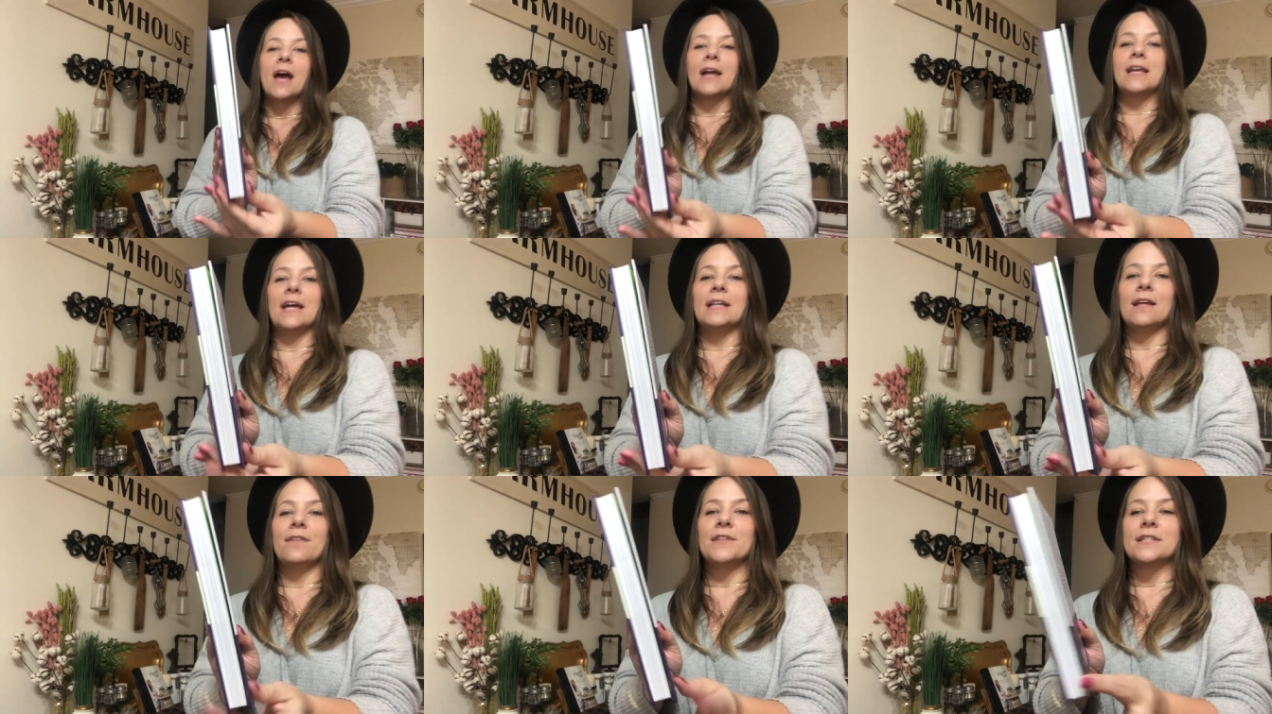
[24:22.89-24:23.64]

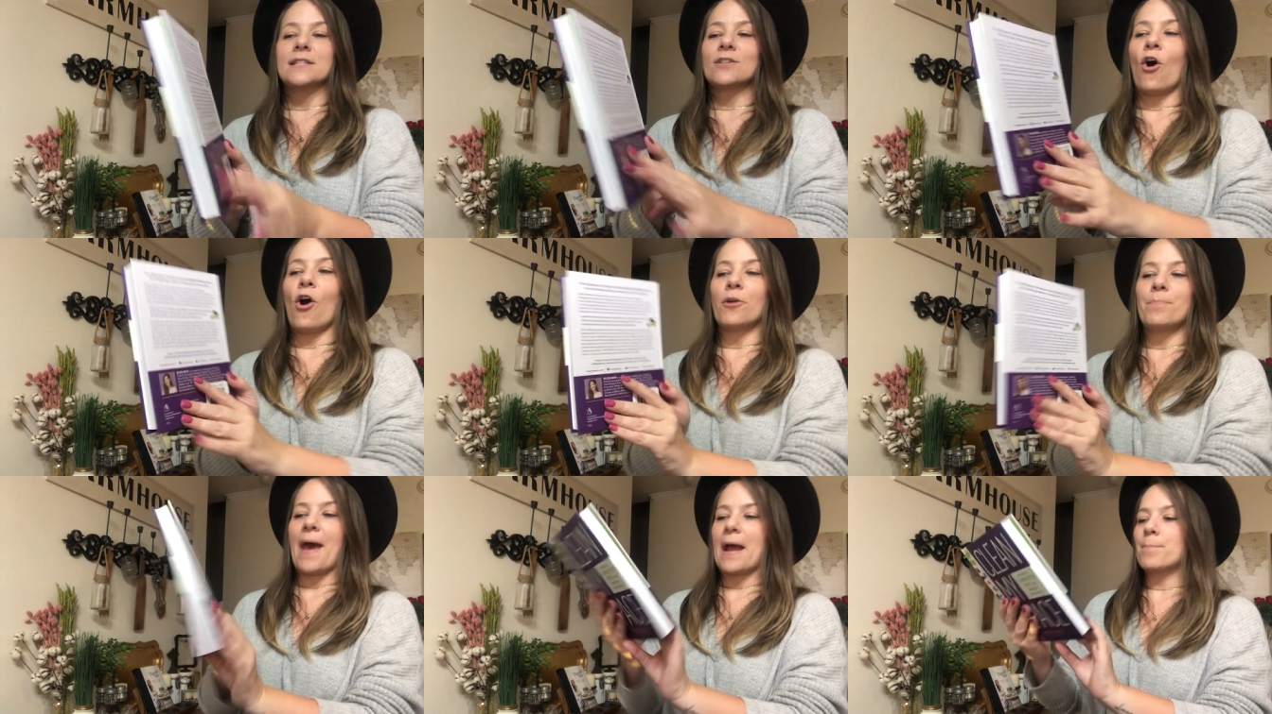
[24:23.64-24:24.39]
Again, this is a
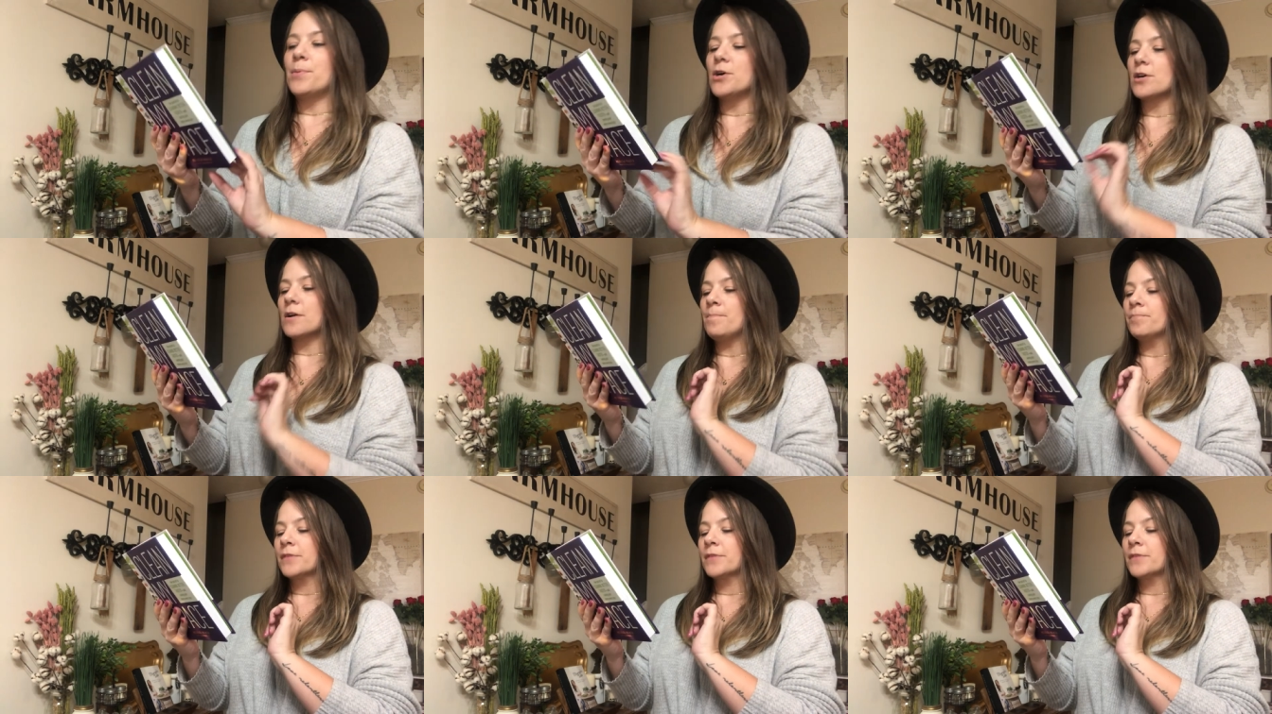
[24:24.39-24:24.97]
hardback book.